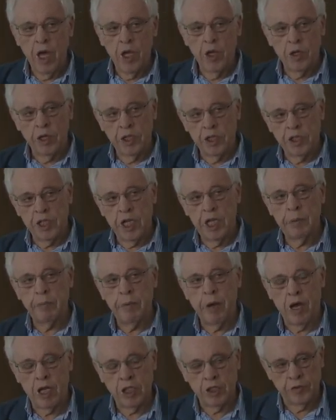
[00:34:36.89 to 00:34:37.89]
you can see the
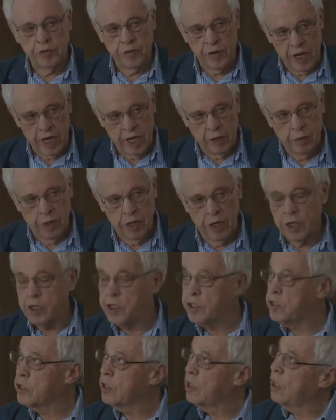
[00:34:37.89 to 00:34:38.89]
past
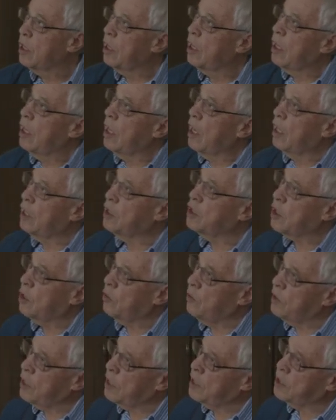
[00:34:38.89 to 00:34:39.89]
fireworks. And so
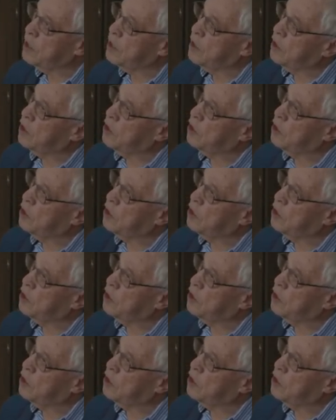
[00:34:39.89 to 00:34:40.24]
this